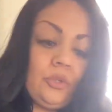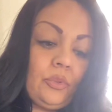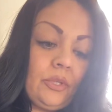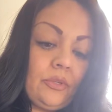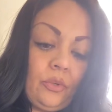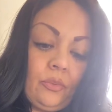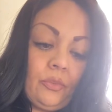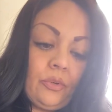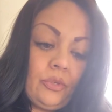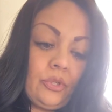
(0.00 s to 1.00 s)
to do this
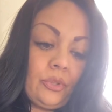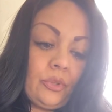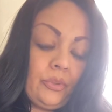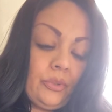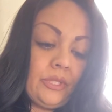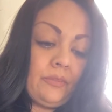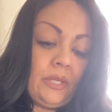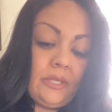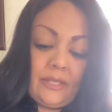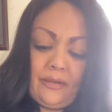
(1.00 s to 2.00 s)
Homegirl Journal is
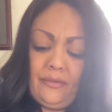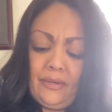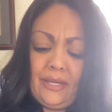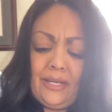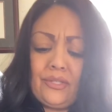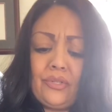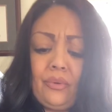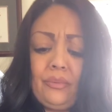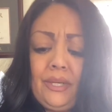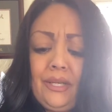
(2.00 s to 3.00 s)
because I feel like
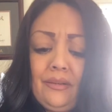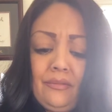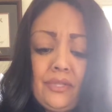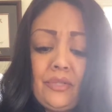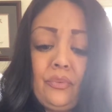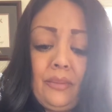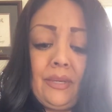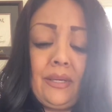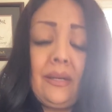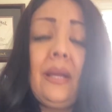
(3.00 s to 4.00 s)
so many of us
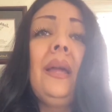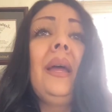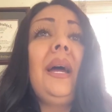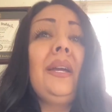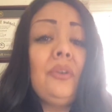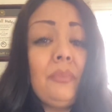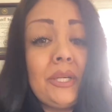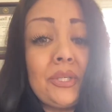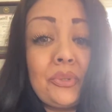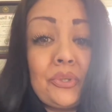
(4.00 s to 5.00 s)
women, I know
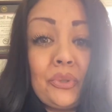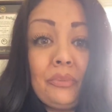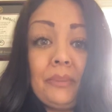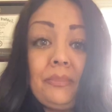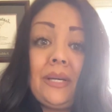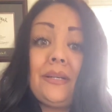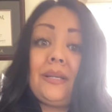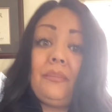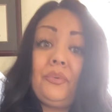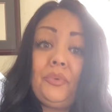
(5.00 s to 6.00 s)
men do too, but
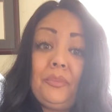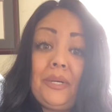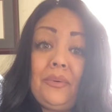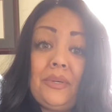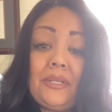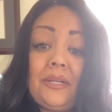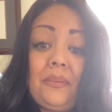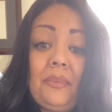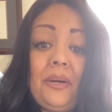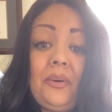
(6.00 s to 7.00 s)
because I'm a woman, I want to
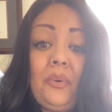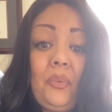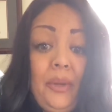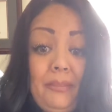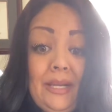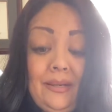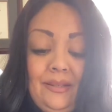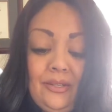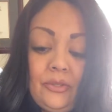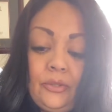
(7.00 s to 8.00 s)
talk about
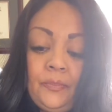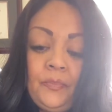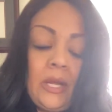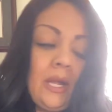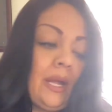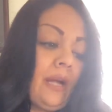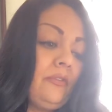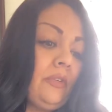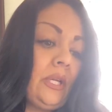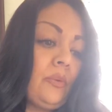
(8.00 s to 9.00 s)
women, I
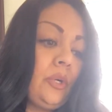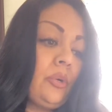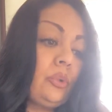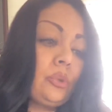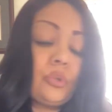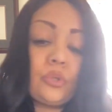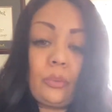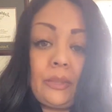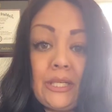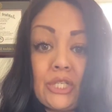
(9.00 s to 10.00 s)
feel like we go through
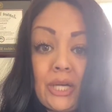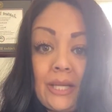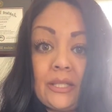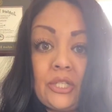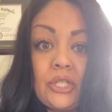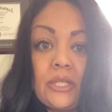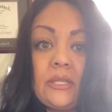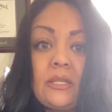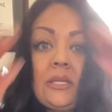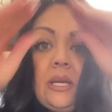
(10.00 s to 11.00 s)
so many
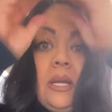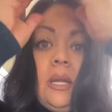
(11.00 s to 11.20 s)
challenges